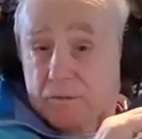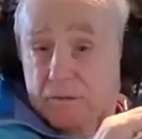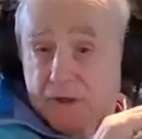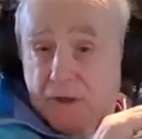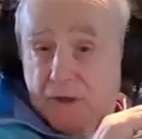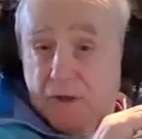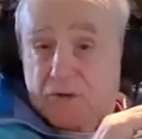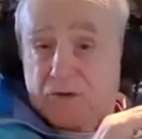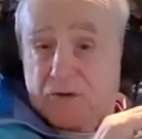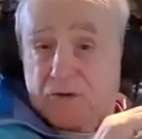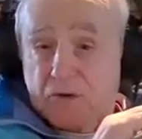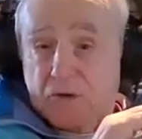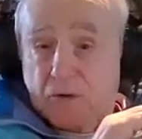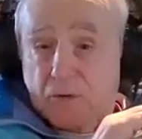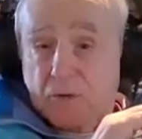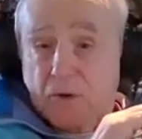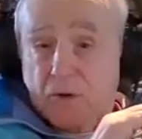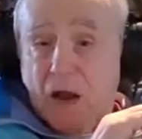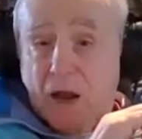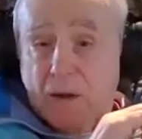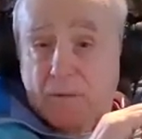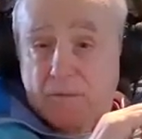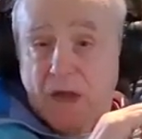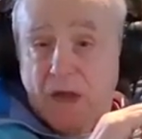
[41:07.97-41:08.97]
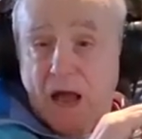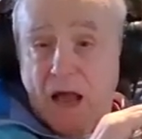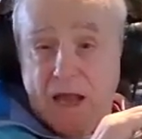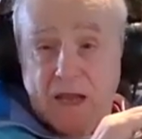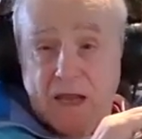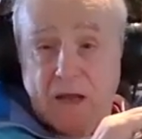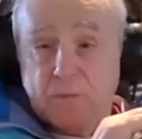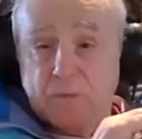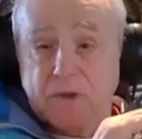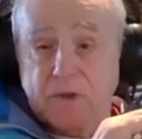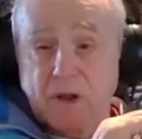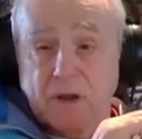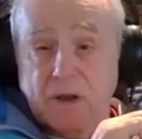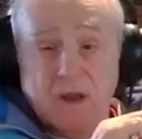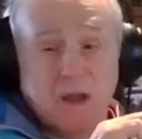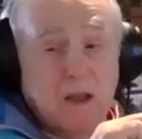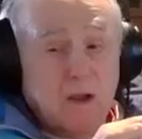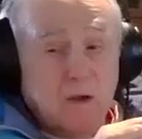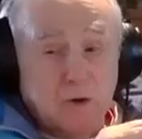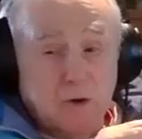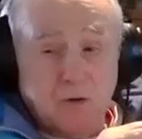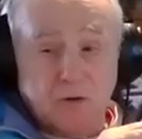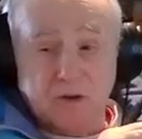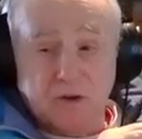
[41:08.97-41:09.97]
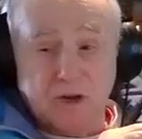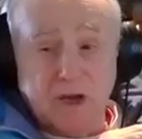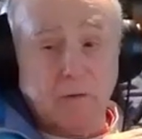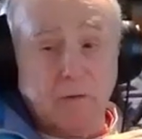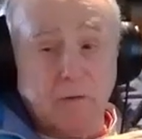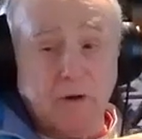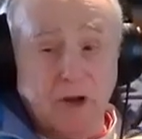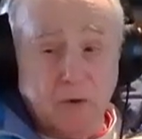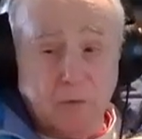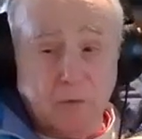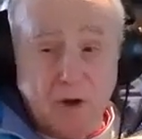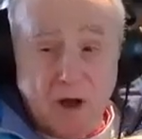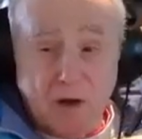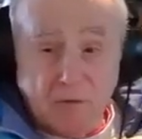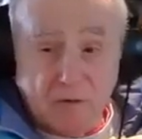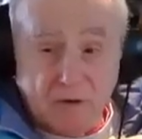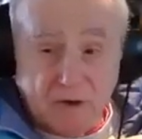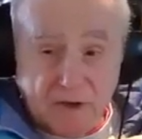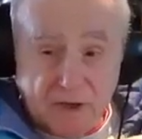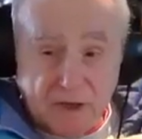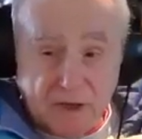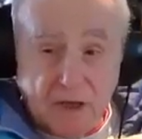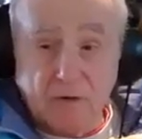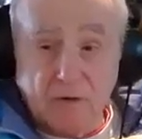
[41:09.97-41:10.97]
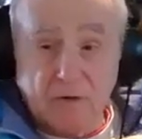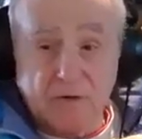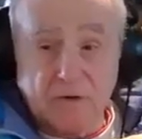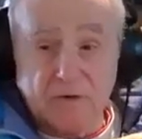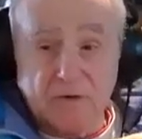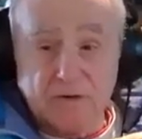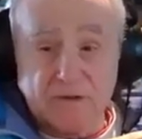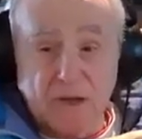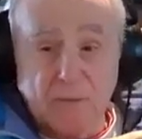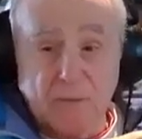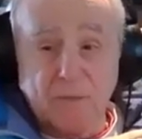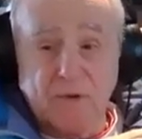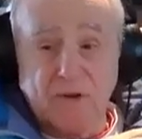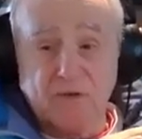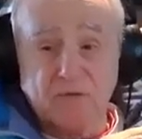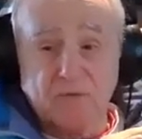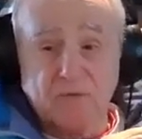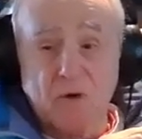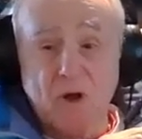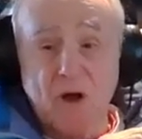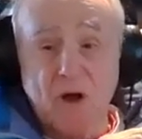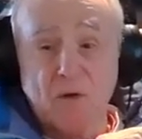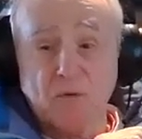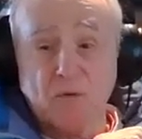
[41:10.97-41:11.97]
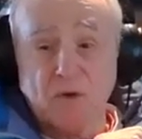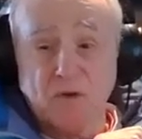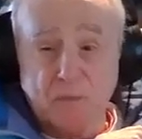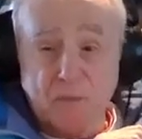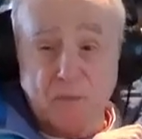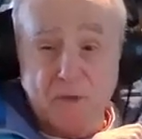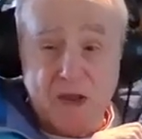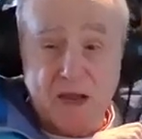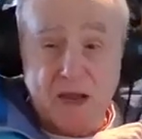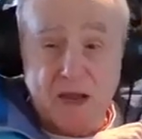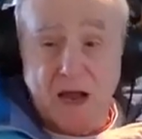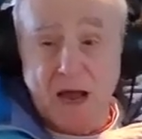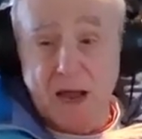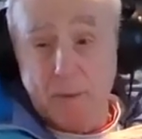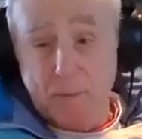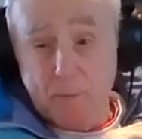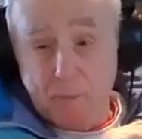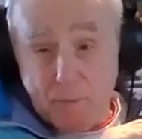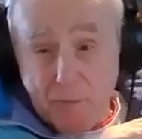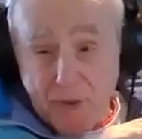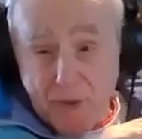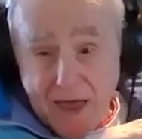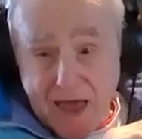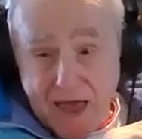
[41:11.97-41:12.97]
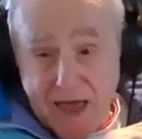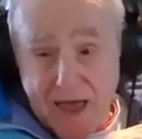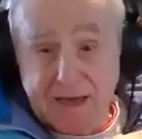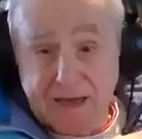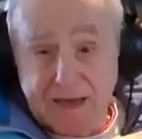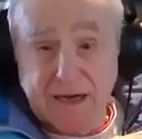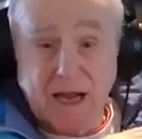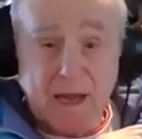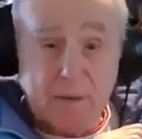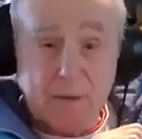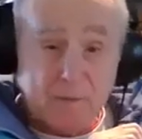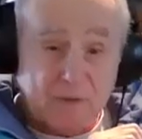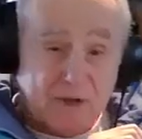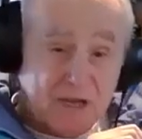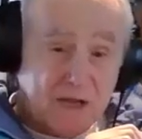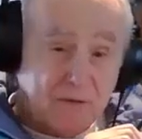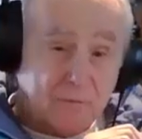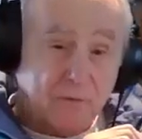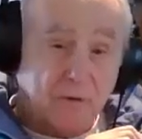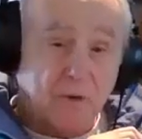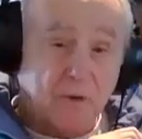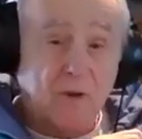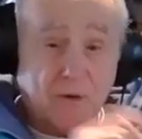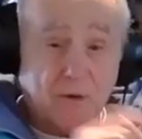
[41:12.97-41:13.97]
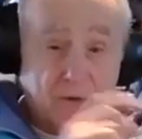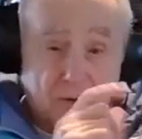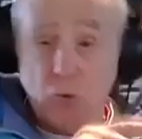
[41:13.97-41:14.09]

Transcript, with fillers: Guilt's a good word. I, I am guilt. You're carrying around guilt. Something's wrong with me. I'm bad. I'm evil.